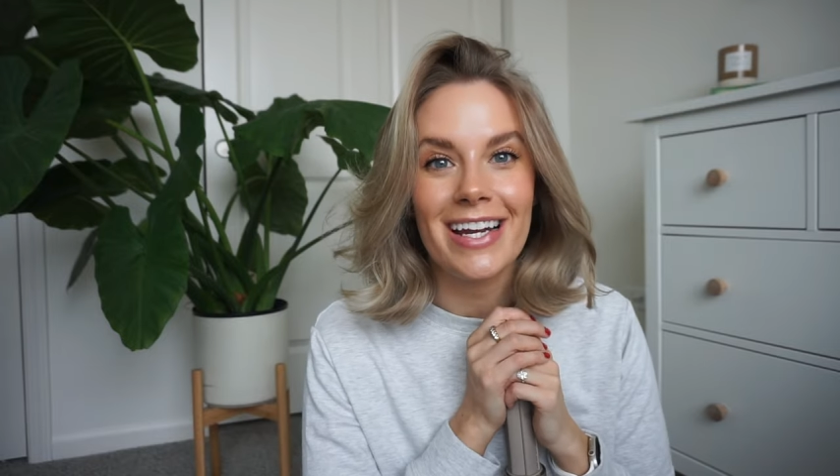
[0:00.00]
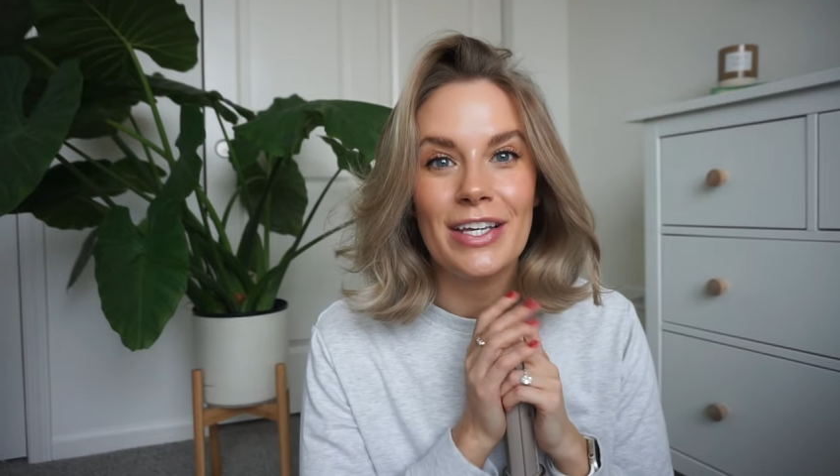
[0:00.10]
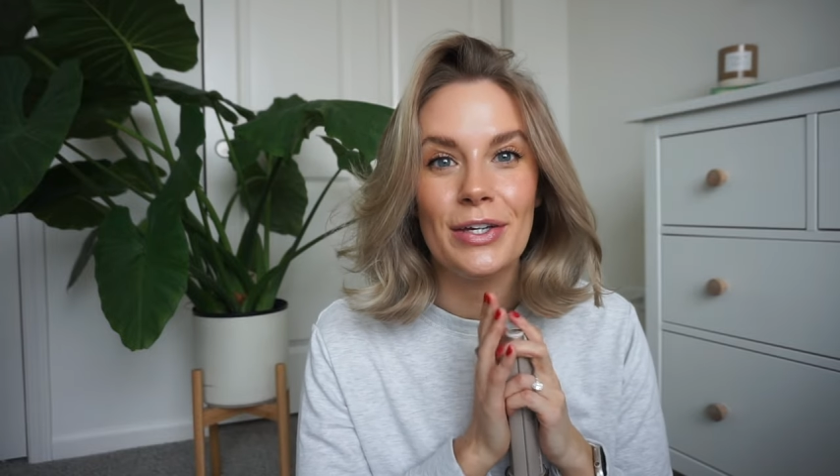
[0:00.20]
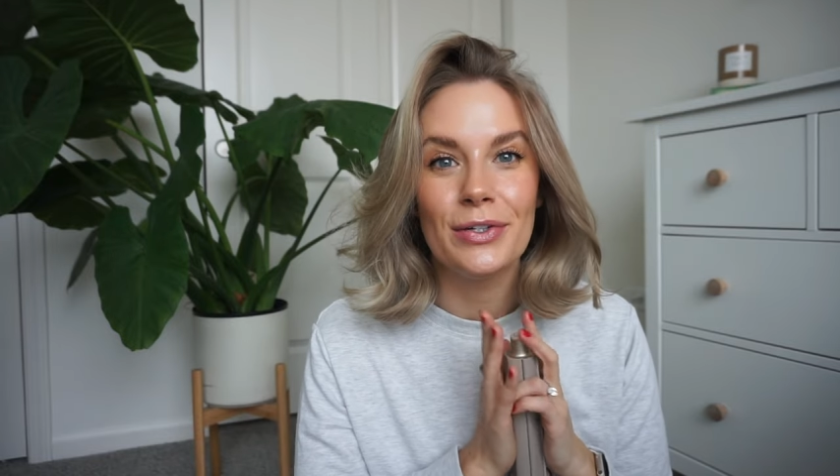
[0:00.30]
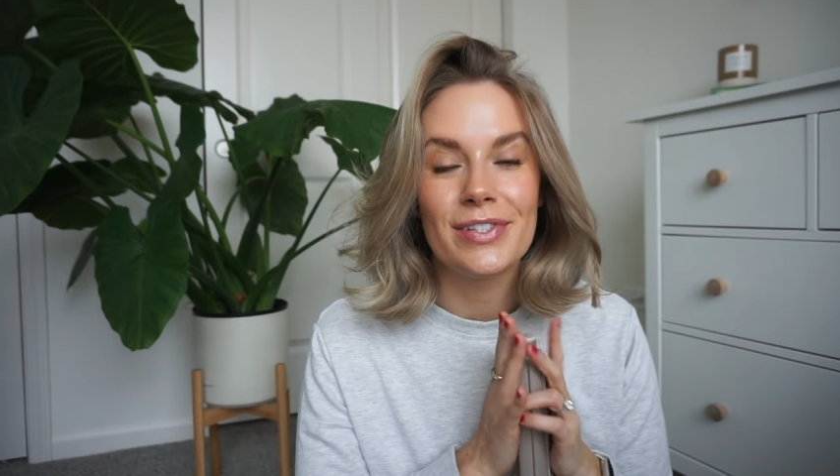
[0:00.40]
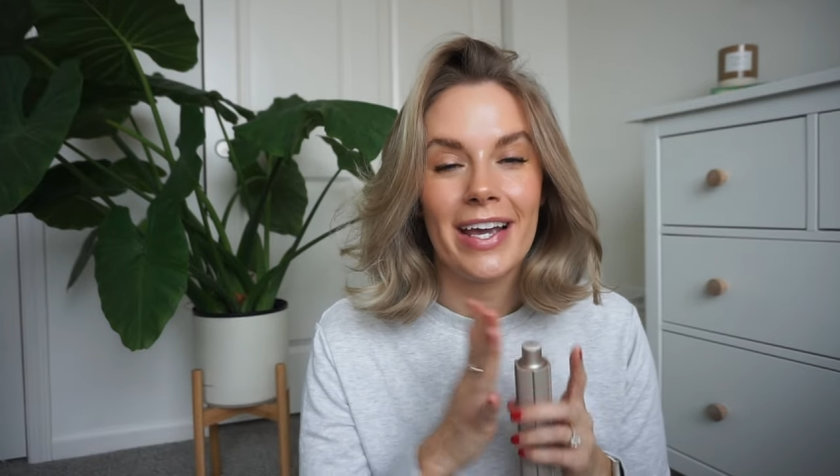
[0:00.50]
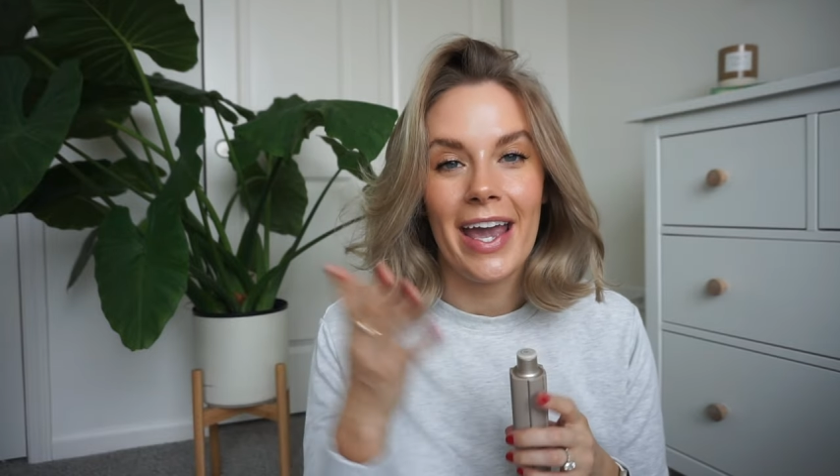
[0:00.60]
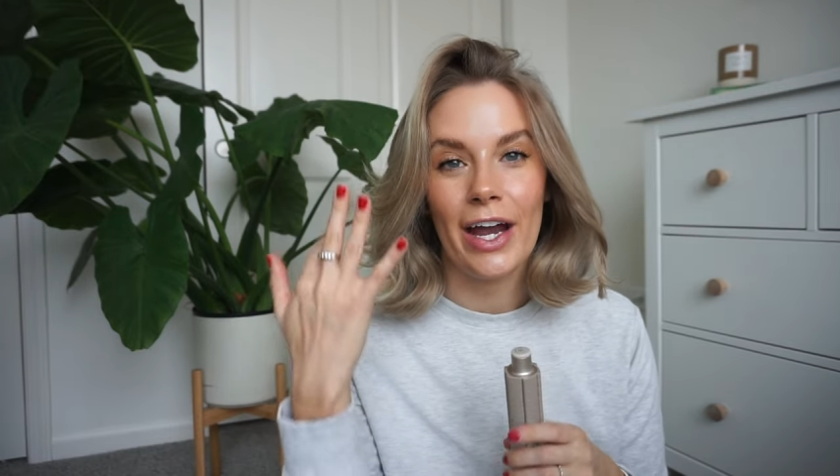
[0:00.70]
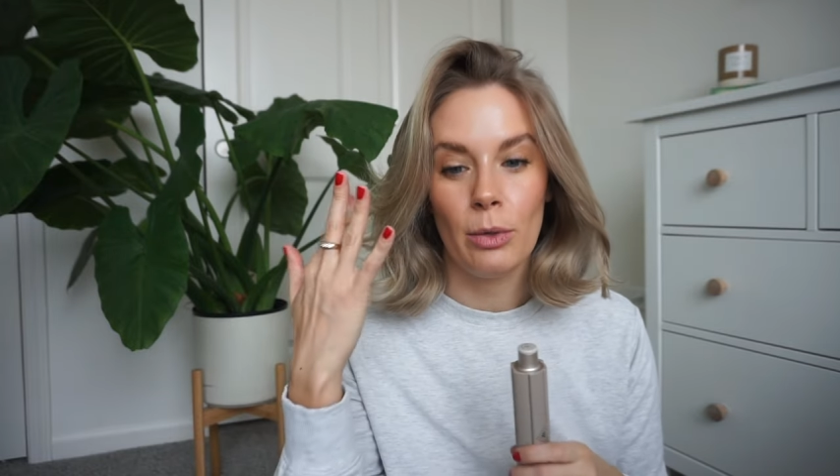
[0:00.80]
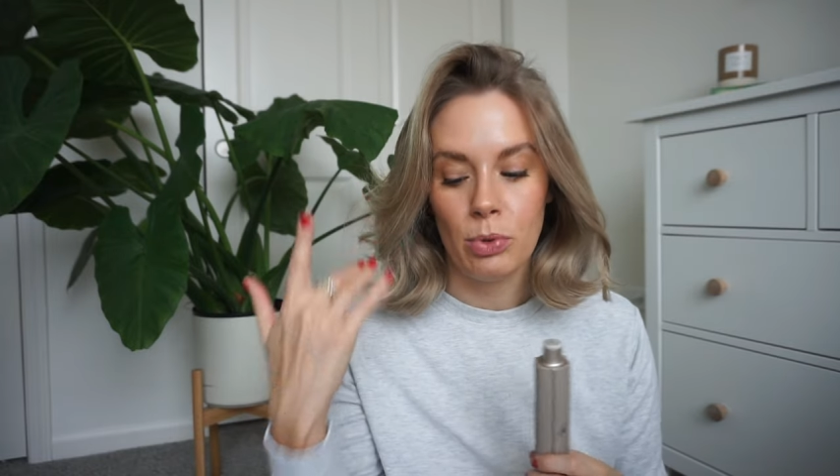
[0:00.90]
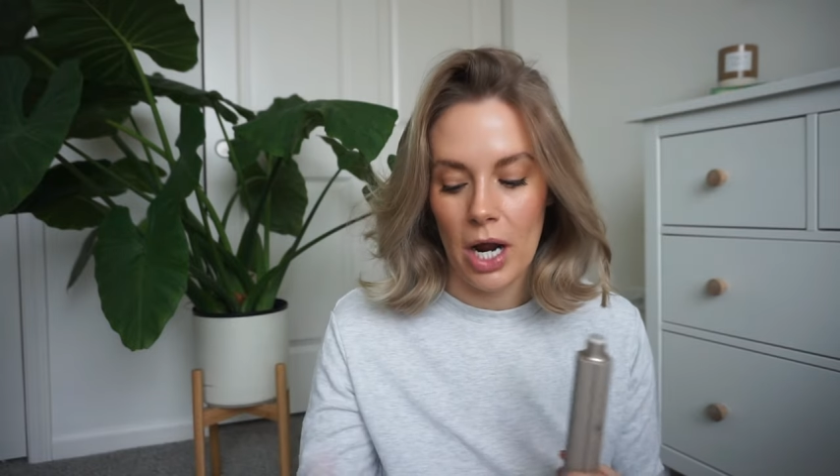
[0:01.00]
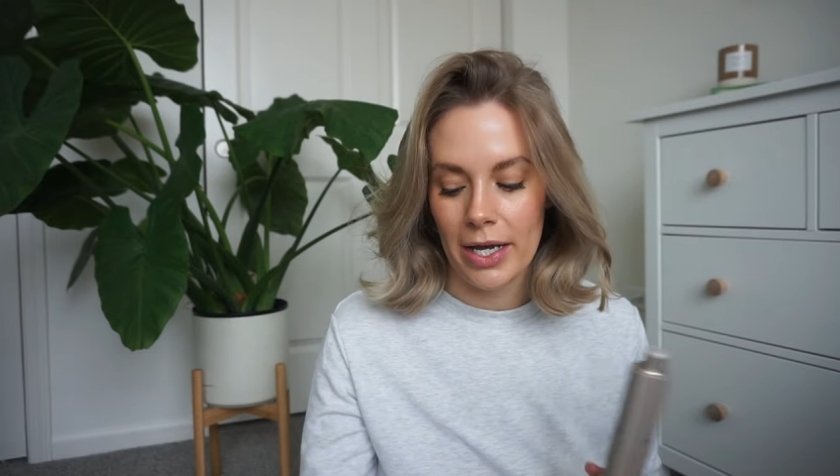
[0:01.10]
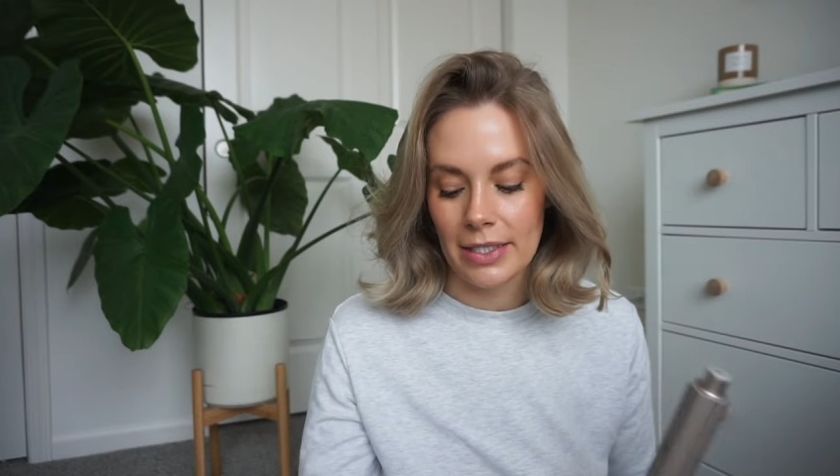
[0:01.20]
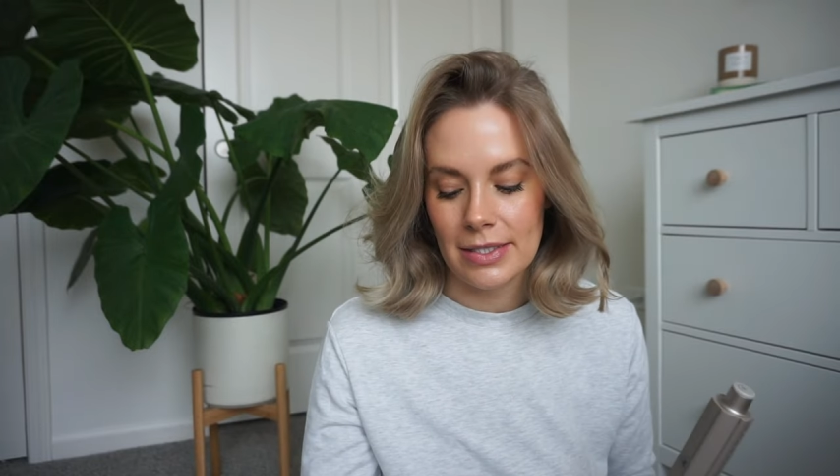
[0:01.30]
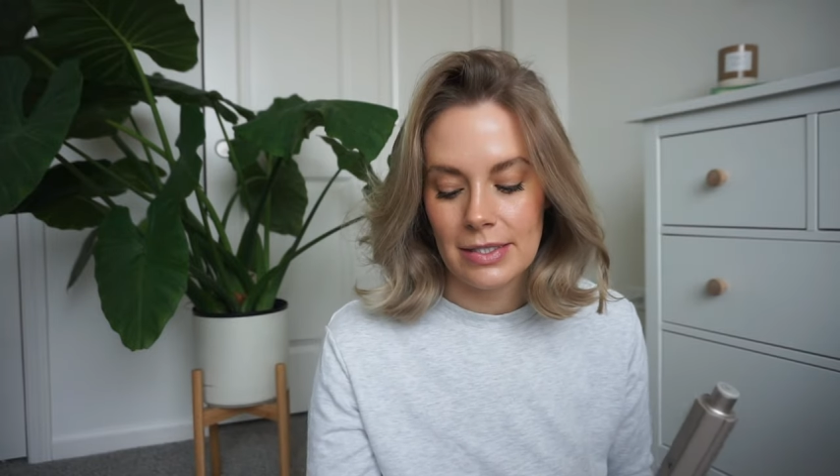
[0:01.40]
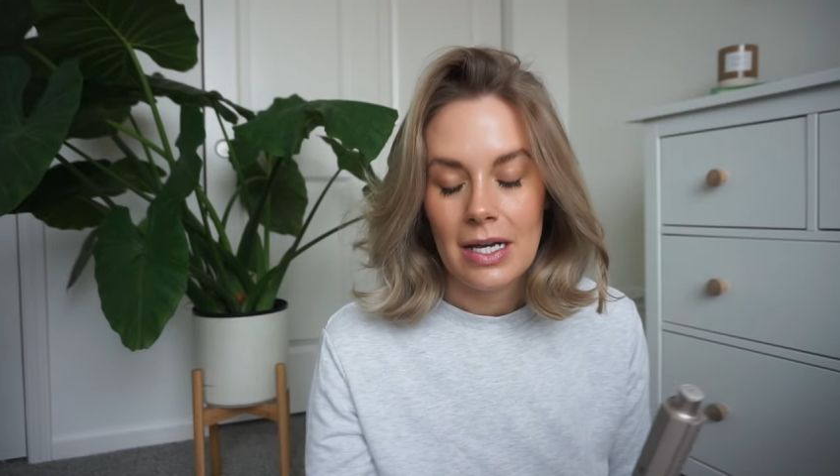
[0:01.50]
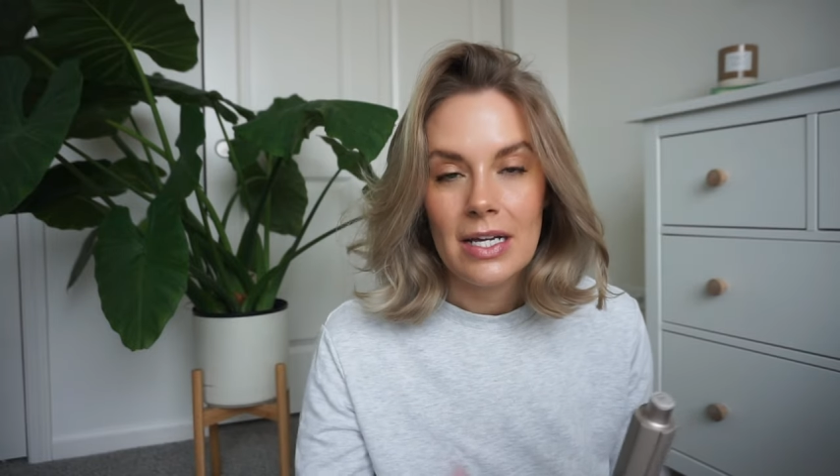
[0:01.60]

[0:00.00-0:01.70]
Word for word: use like hair products,